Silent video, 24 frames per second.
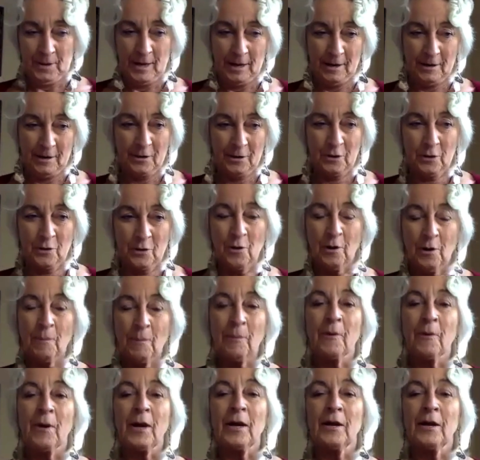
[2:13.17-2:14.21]

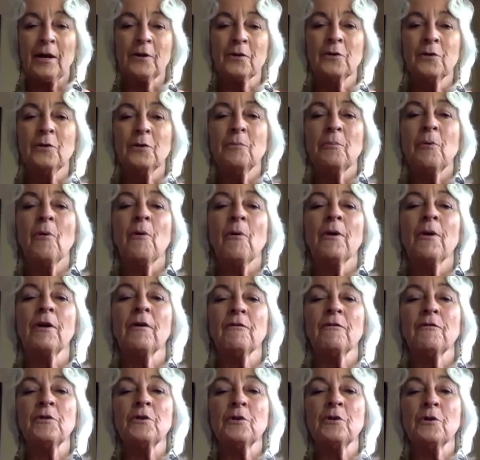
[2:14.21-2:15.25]
incorporating a new point
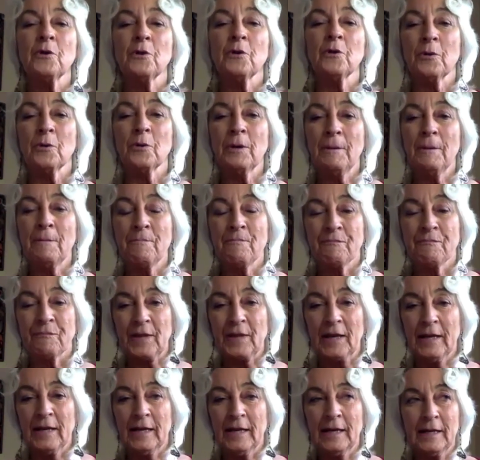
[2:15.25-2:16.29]
of view.
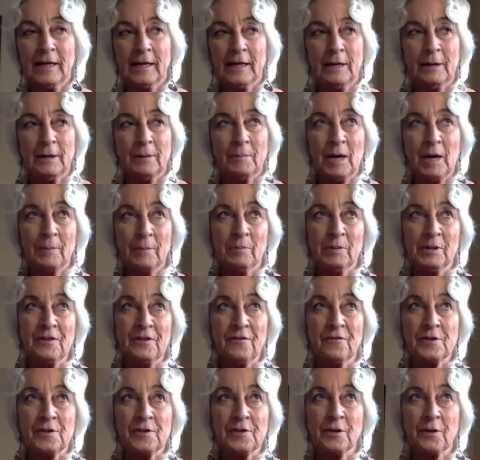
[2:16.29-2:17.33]
And I
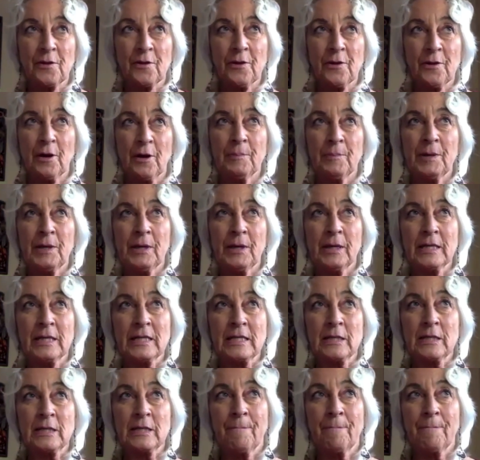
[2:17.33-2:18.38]
believe physical therapy
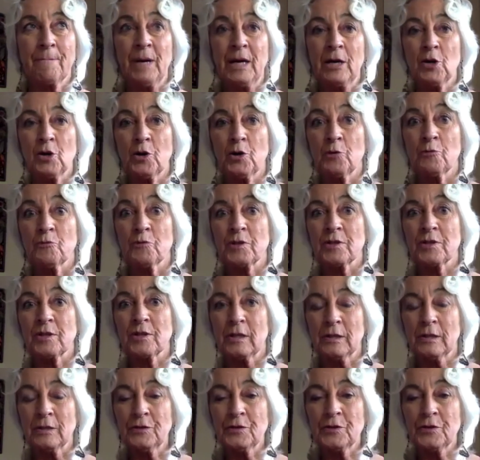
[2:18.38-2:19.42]
gets better
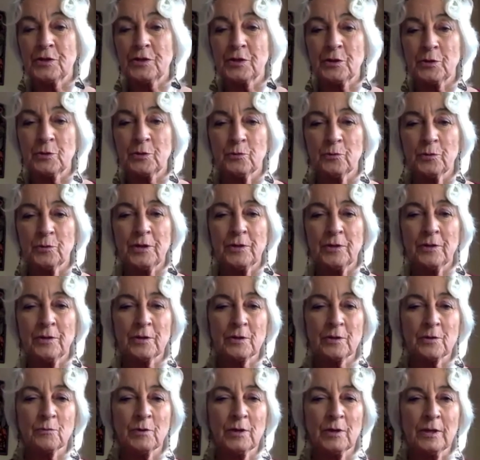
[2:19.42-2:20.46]
results when
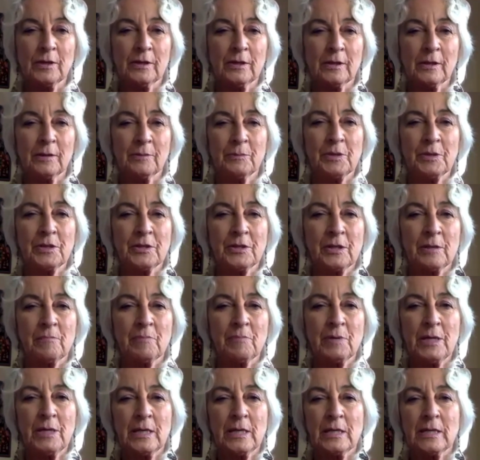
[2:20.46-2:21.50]
this one little missing
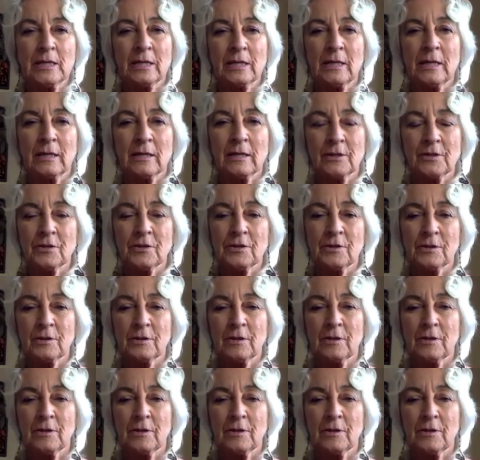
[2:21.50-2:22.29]
piece gets